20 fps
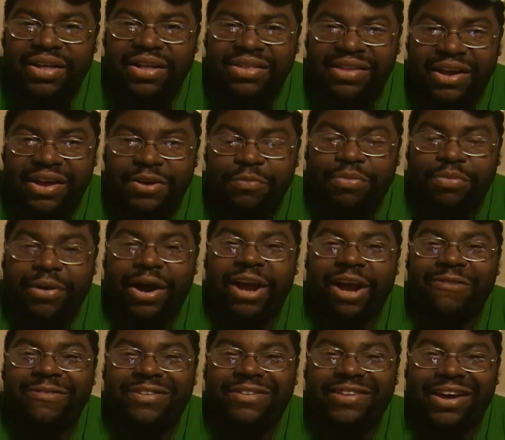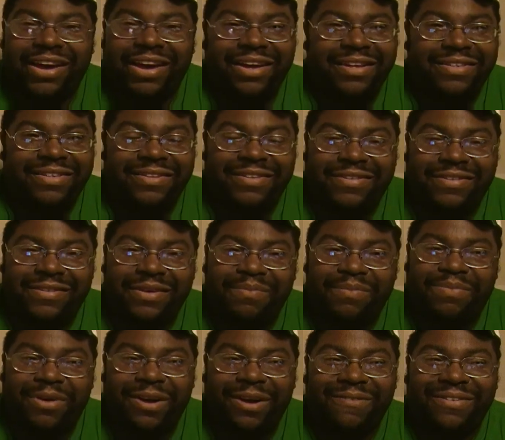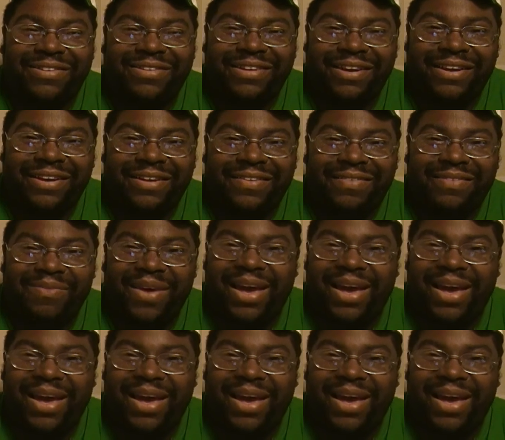Daniel Bryan retains and CM Punk retains.